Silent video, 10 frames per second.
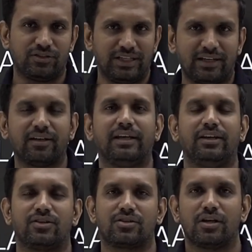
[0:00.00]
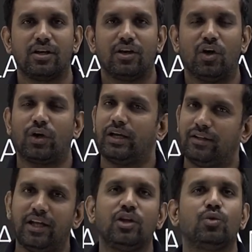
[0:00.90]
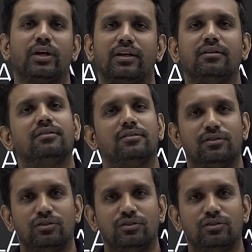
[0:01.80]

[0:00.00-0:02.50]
decrease, okay, then you can